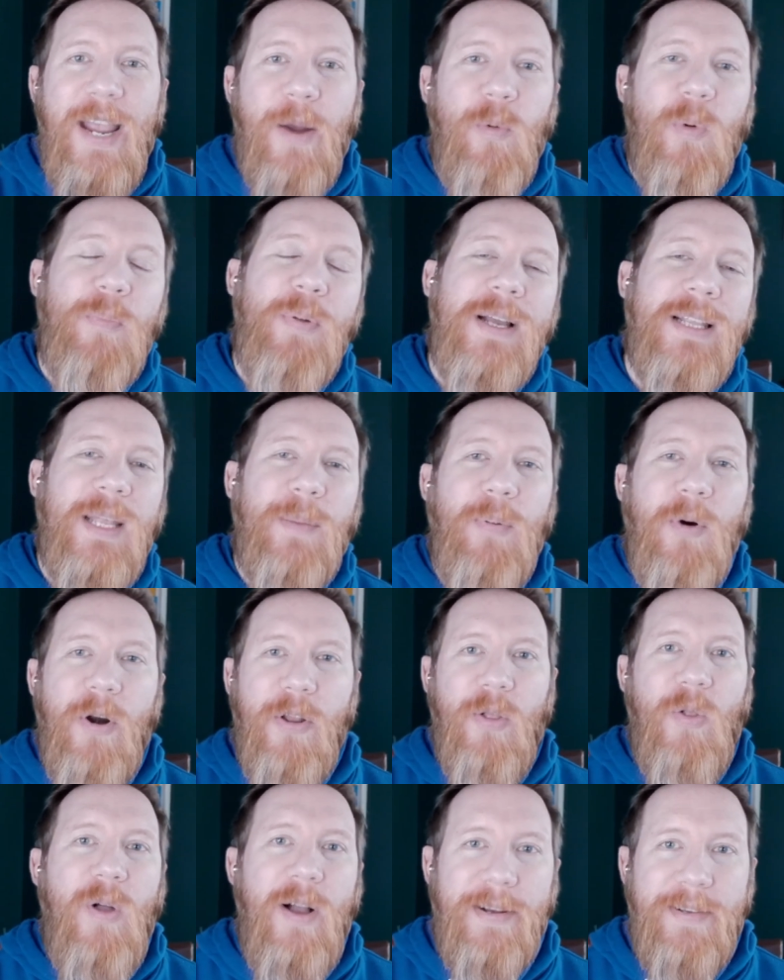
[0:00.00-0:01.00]
We're proudly part of
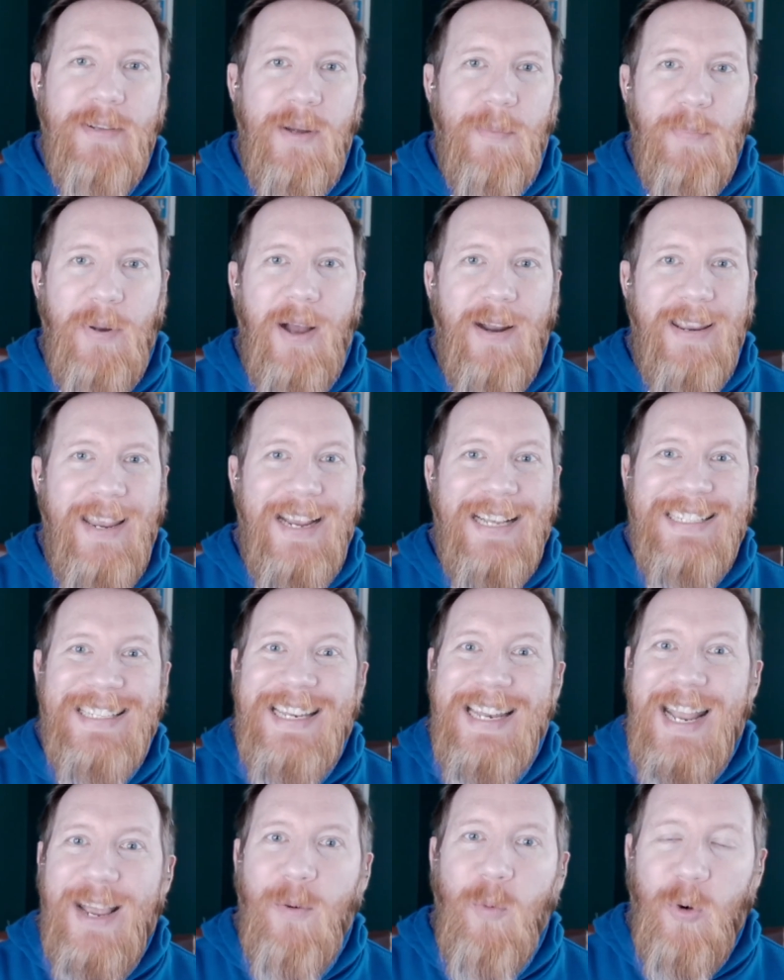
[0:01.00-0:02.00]
the Locked On Podcast
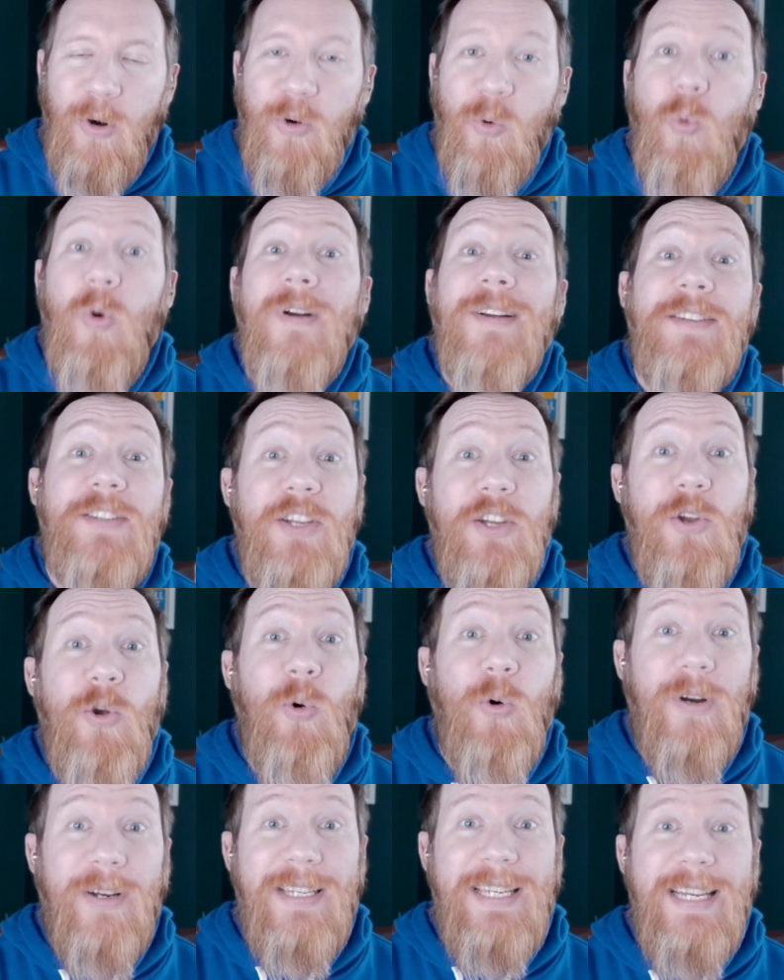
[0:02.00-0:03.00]
Network, where it's
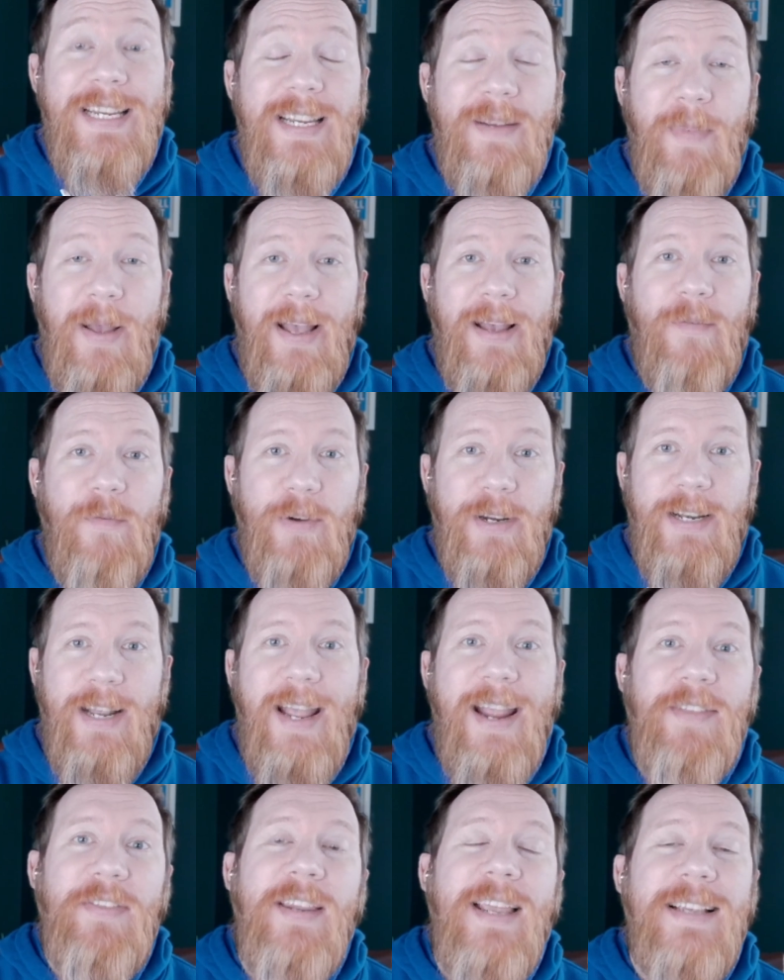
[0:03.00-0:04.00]
your team every day.
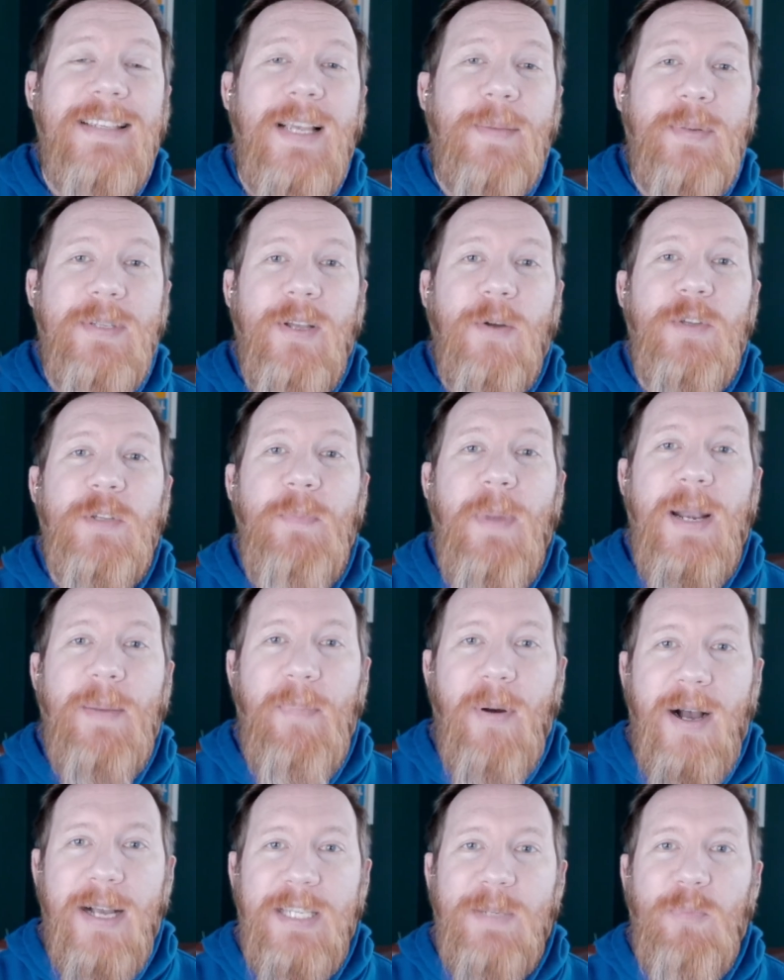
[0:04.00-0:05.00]
And today's episode is made
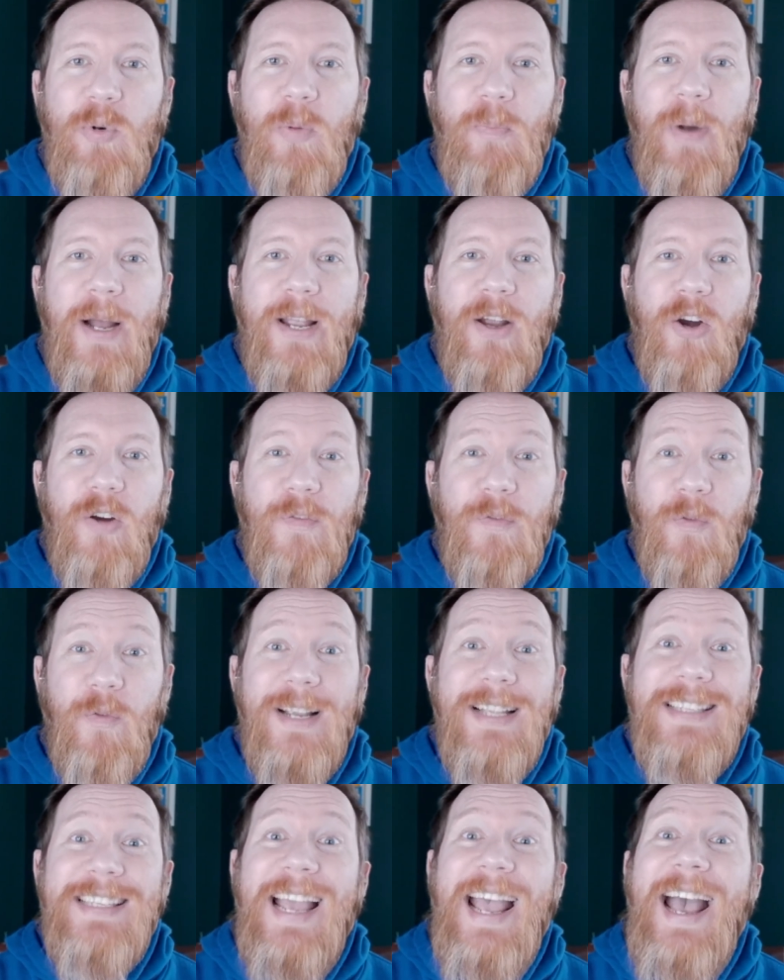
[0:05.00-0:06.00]
possible by our
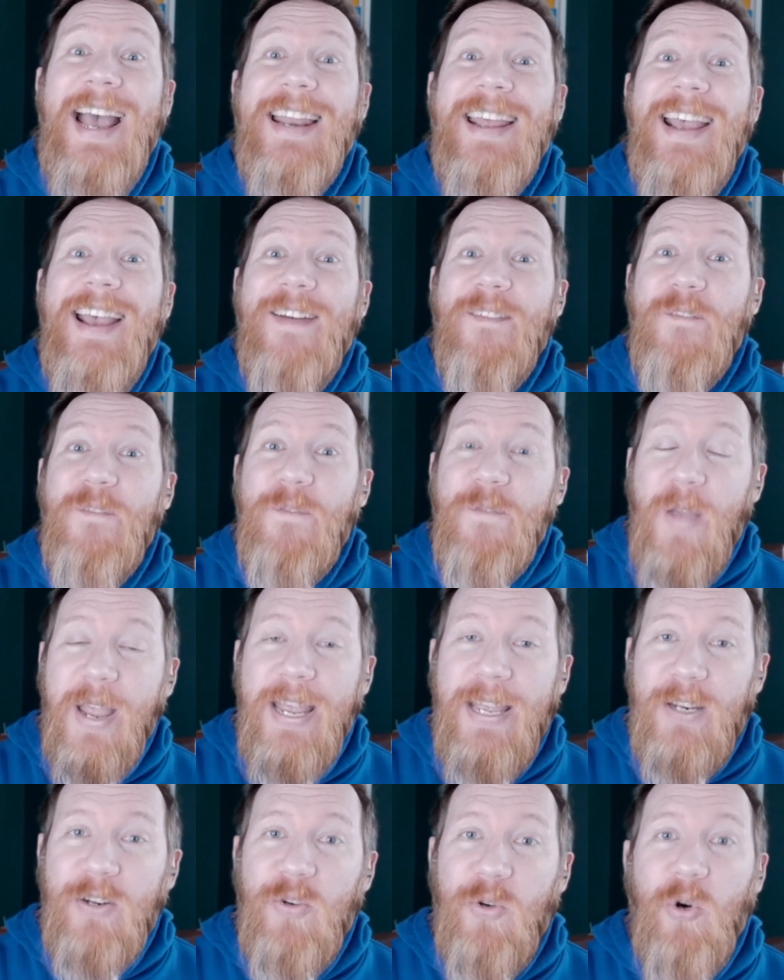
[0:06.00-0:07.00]
friends at
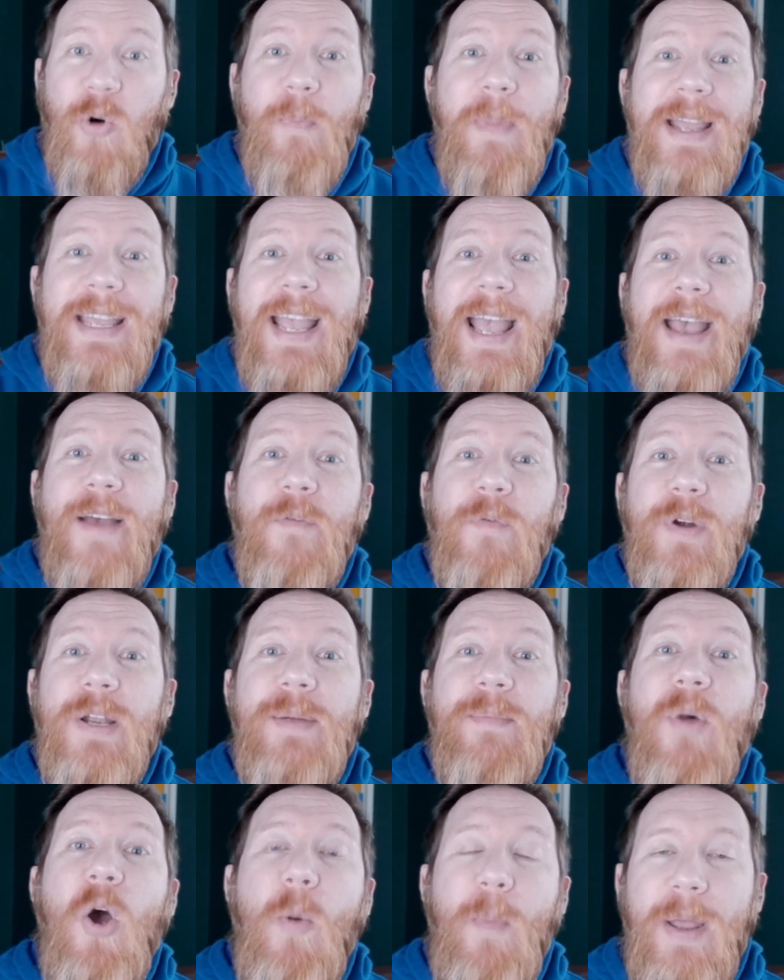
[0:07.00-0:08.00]
FanDuel. Make every
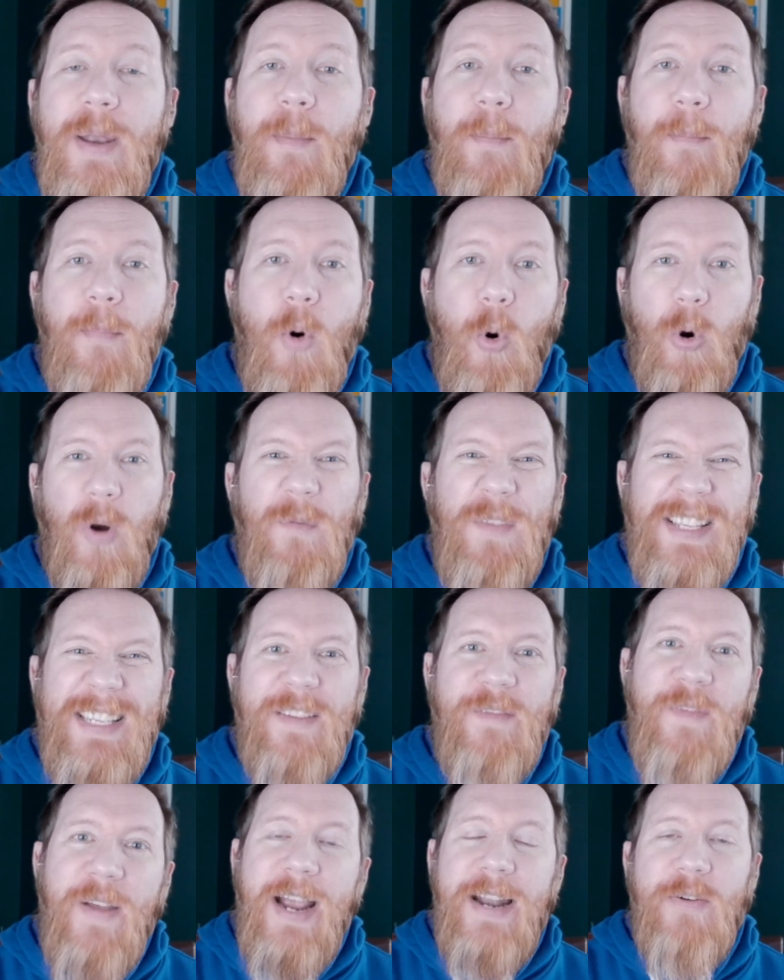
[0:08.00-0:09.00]
moment more. Visit
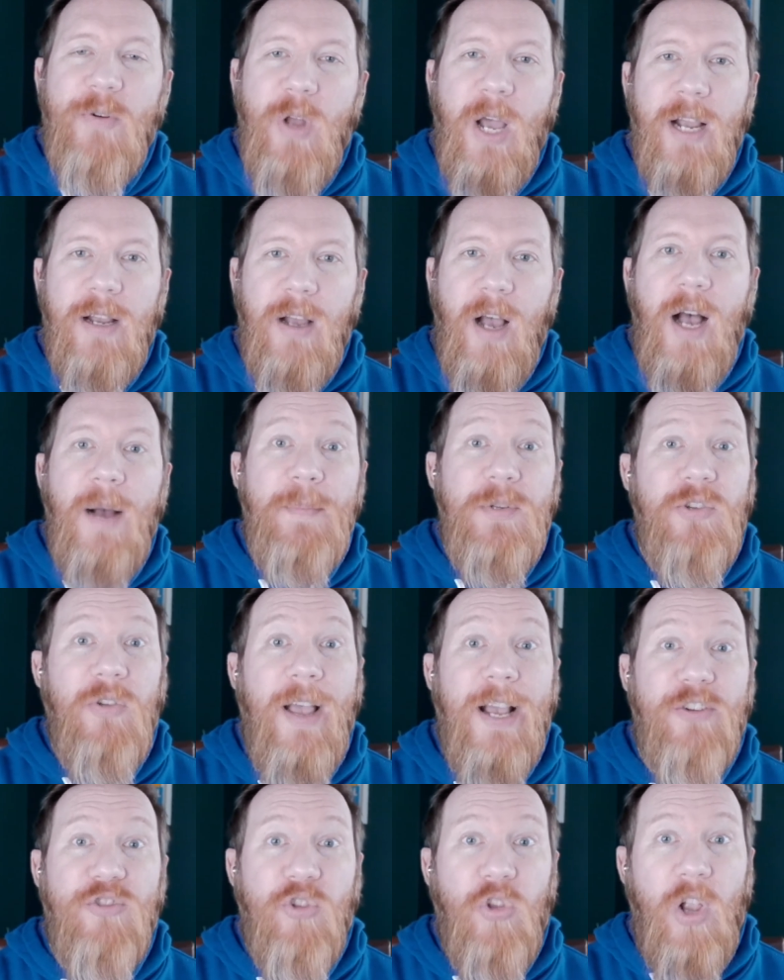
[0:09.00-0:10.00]

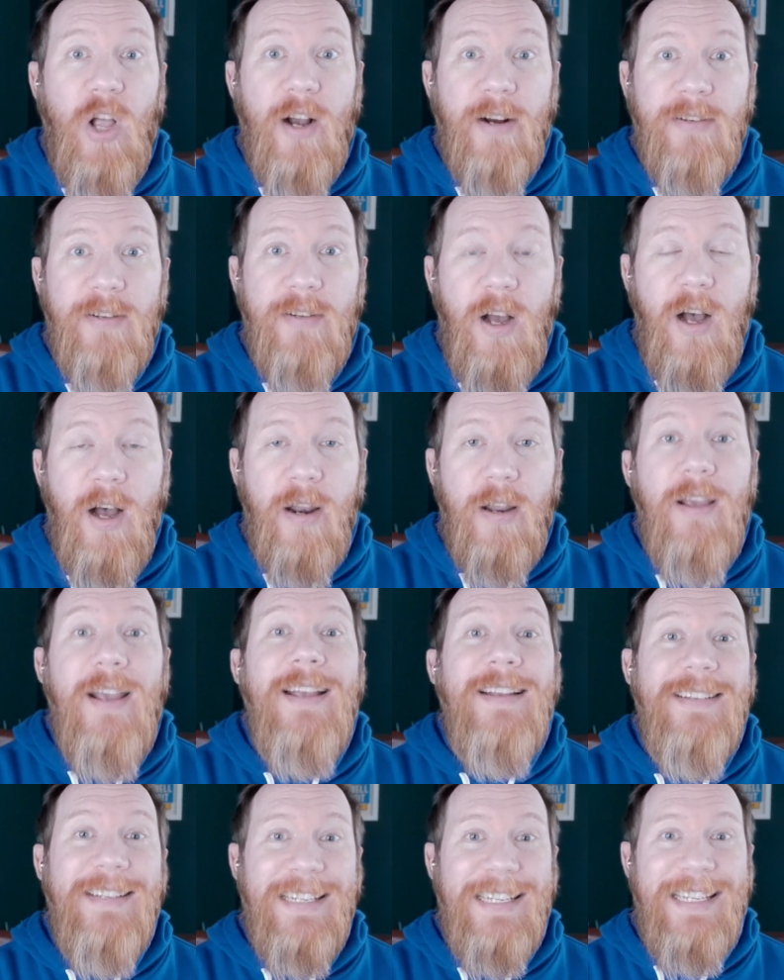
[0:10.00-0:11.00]
FanDuel.com/LockedOn
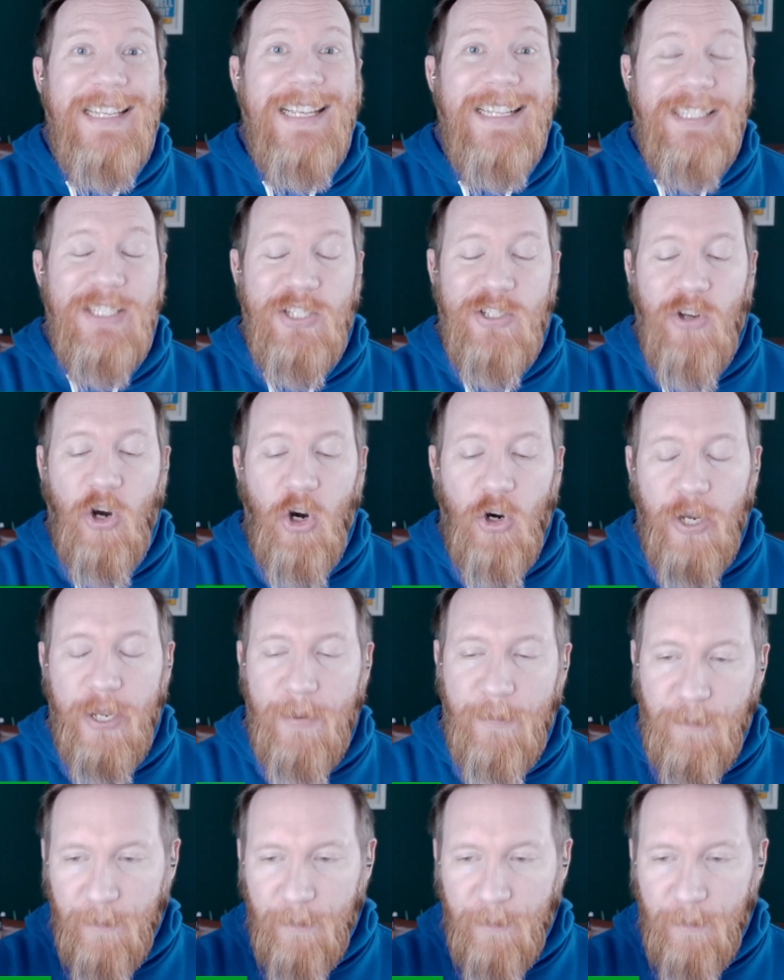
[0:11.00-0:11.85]
to get started.